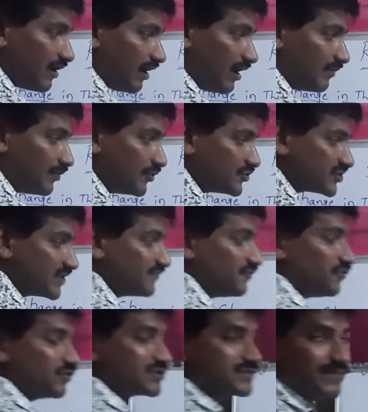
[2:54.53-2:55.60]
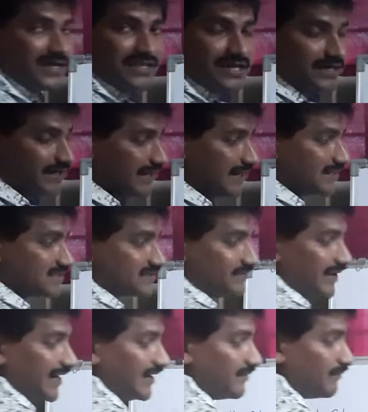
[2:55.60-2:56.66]
opposition force by the dense
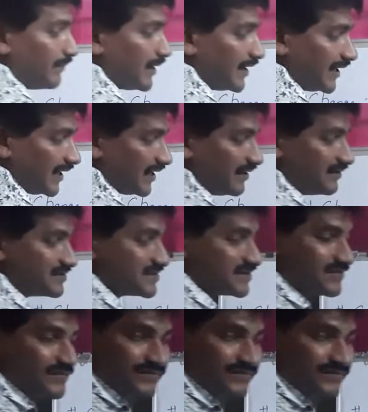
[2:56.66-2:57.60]
medium particles.